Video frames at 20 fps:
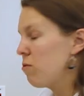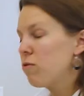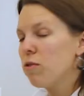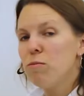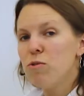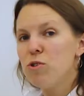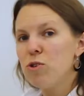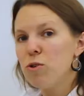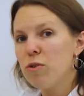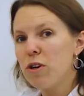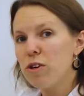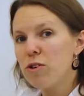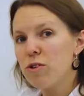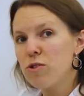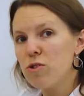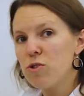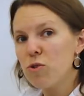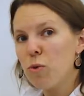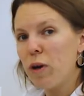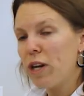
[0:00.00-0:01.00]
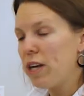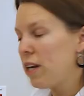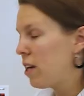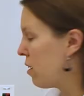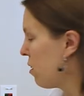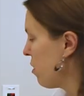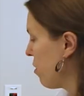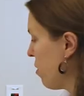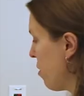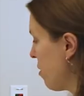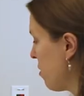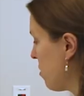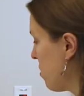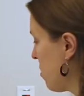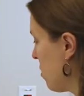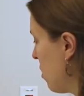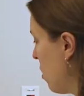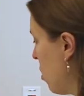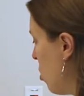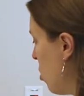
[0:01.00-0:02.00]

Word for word: from 220 kilohertz